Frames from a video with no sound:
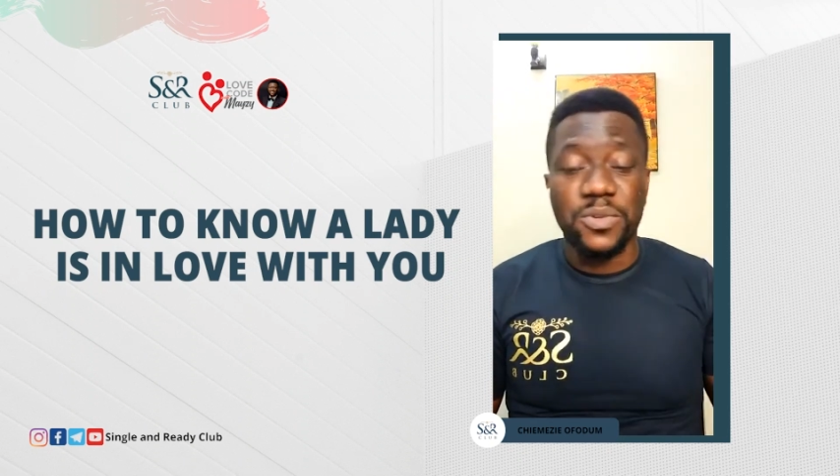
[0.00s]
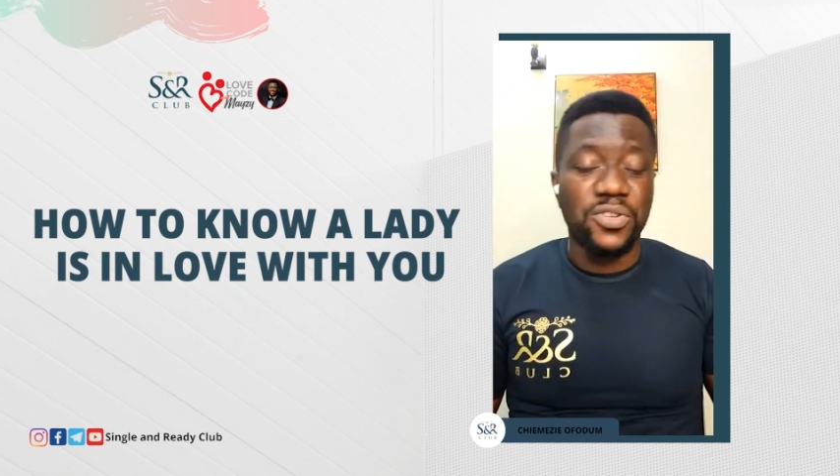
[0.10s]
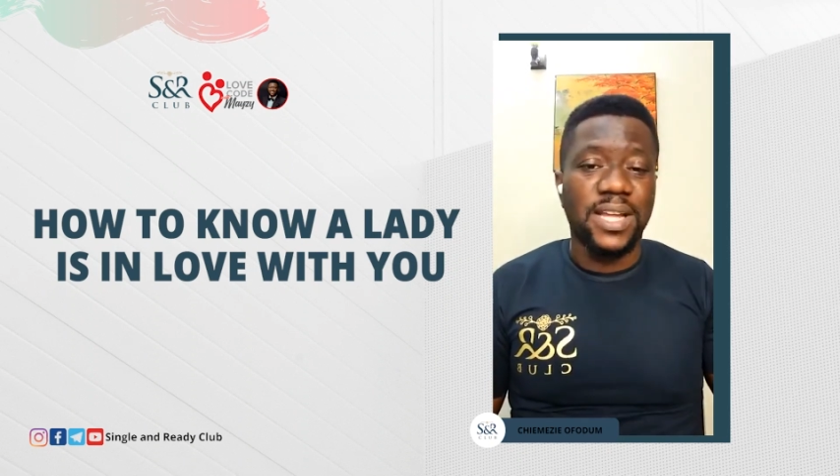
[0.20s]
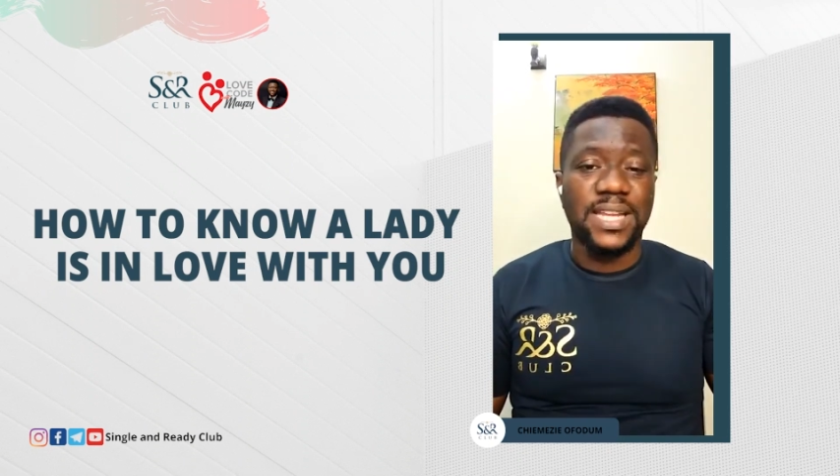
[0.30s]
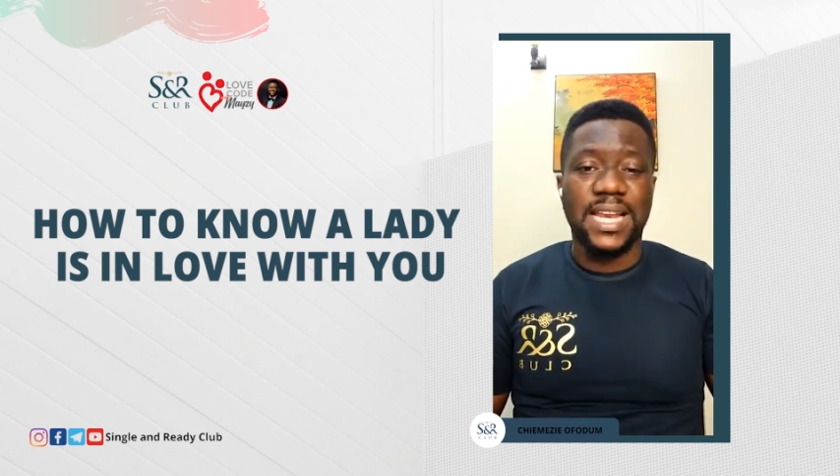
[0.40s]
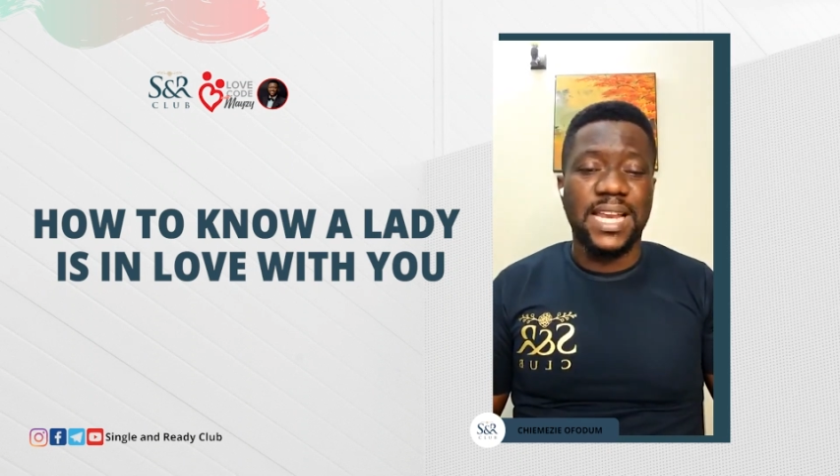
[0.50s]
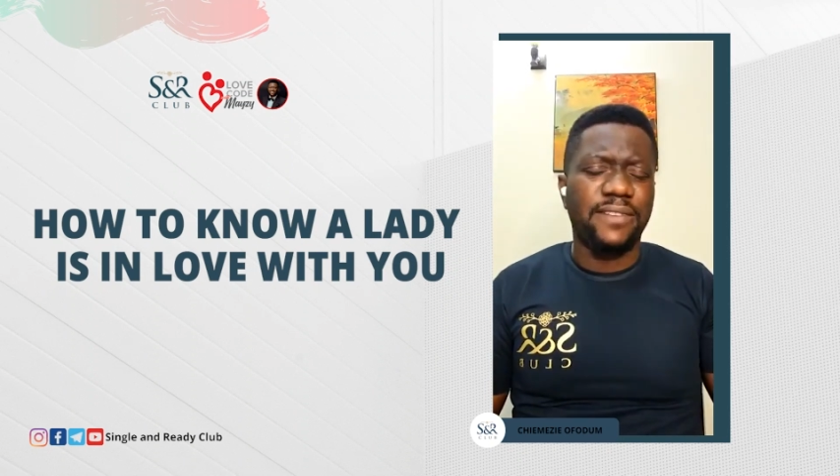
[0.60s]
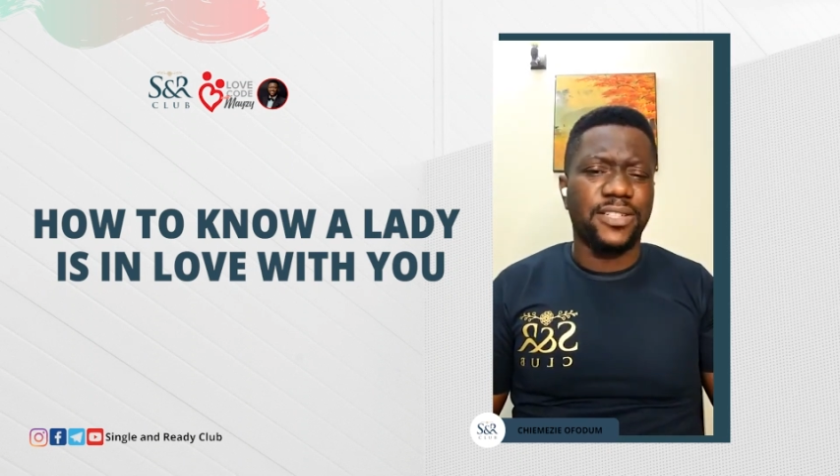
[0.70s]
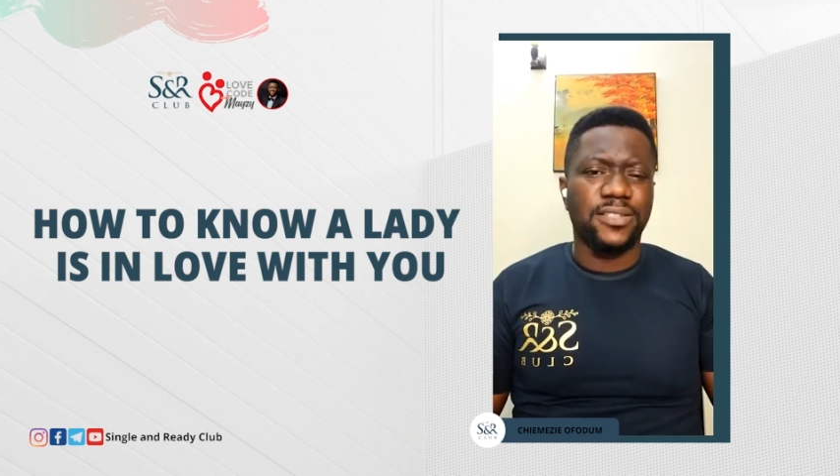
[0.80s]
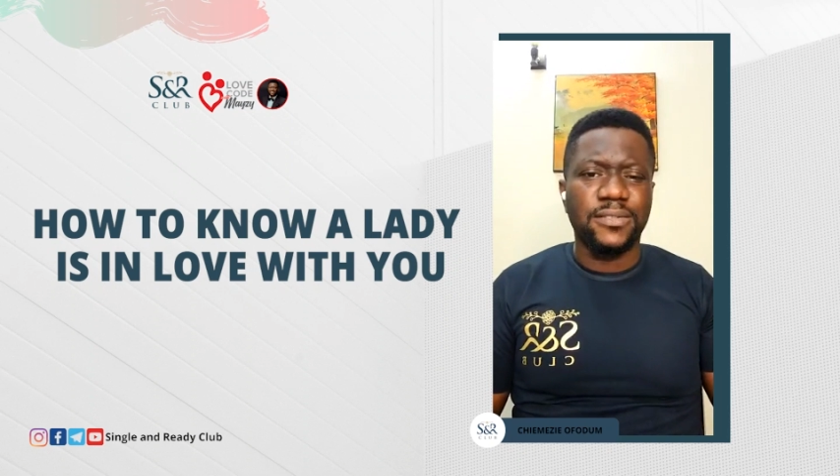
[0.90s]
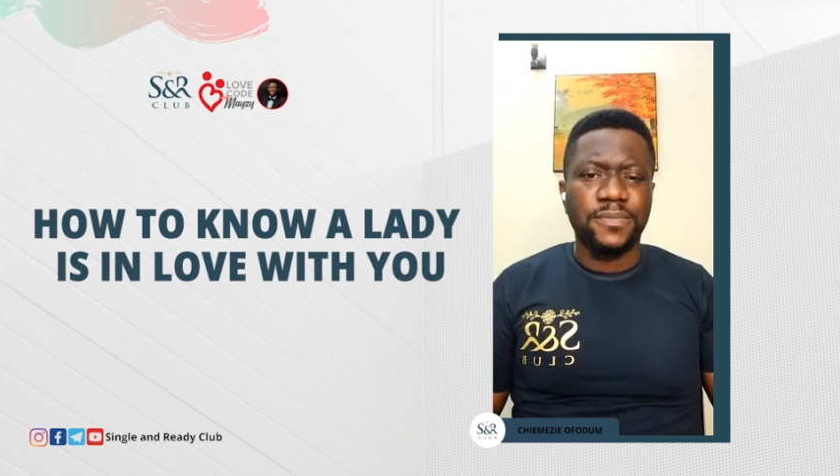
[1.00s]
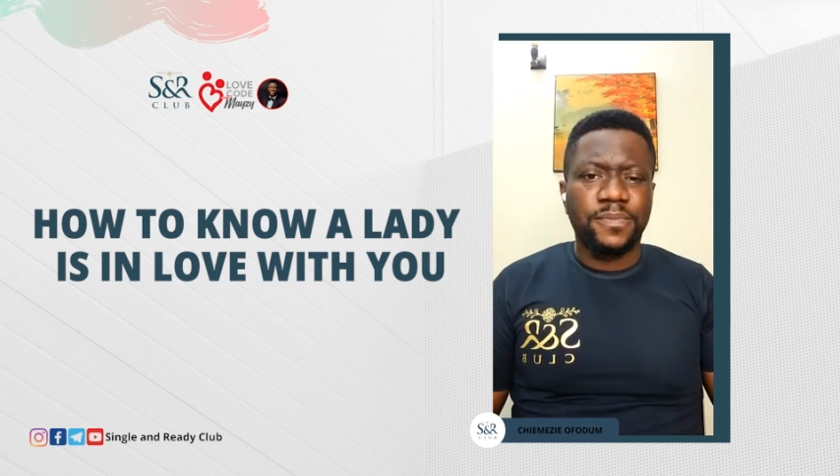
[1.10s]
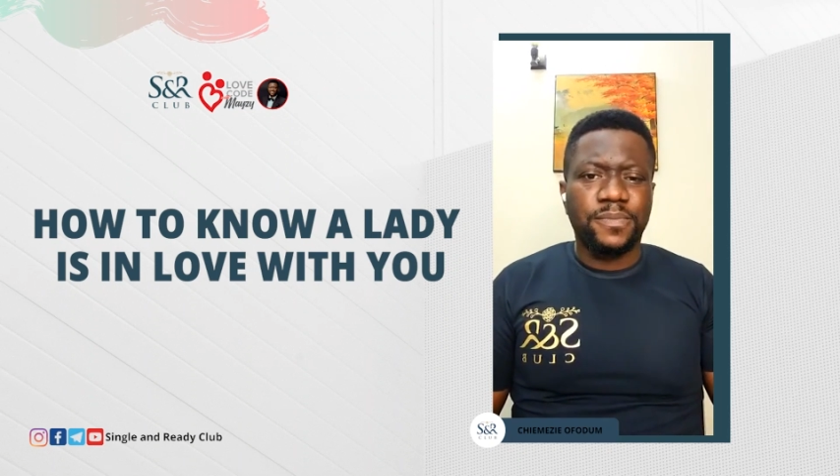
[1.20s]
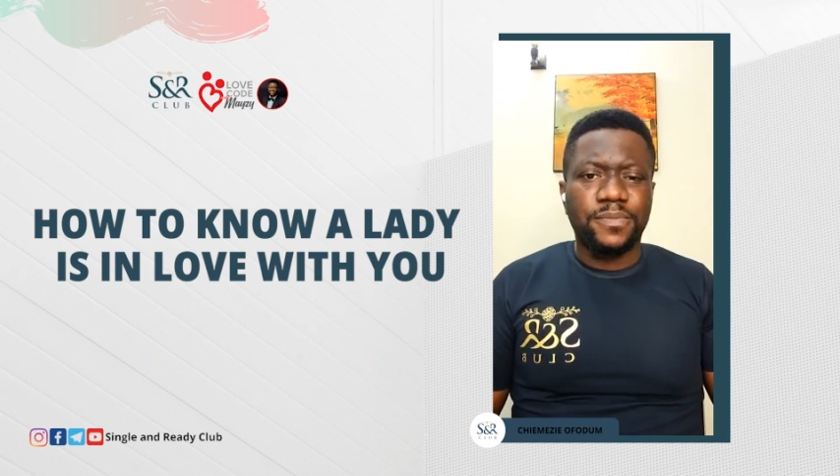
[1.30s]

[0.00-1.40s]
with you at that level.